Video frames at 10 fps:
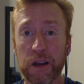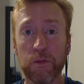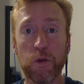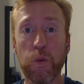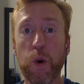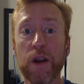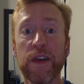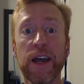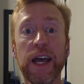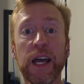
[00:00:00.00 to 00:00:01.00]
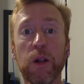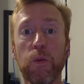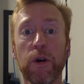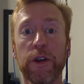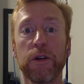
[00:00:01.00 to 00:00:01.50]
Well, where the hell
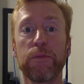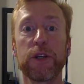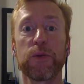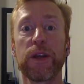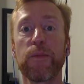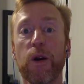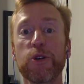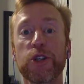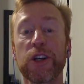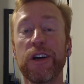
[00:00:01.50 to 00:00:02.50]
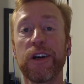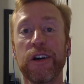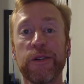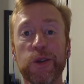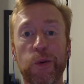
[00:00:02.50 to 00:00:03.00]
were you between March
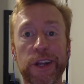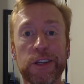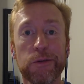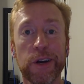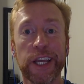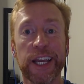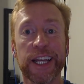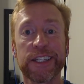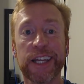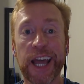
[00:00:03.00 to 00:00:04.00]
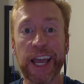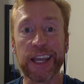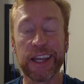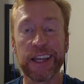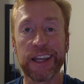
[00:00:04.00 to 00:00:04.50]
of 2020 and today?
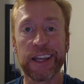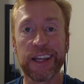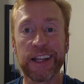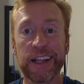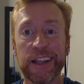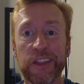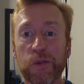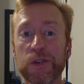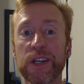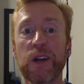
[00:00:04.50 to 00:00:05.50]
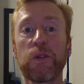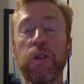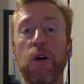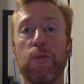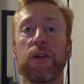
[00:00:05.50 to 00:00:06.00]
There was a
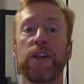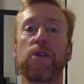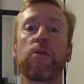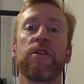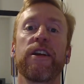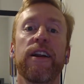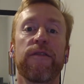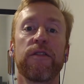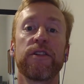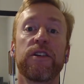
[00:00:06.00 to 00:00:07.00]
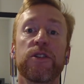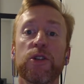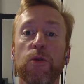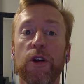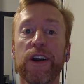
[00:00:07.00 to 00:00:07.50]
globally coordinated effort to
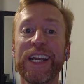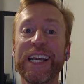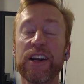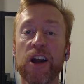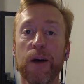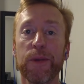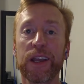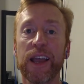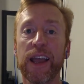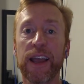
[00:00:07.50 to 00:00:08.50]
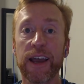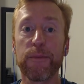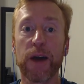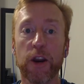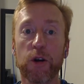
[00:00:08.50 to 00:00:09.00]
destroy our economic
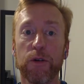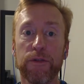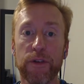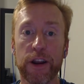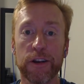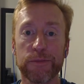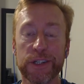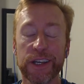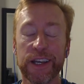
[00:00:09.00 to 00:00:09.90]
and medical freedoms.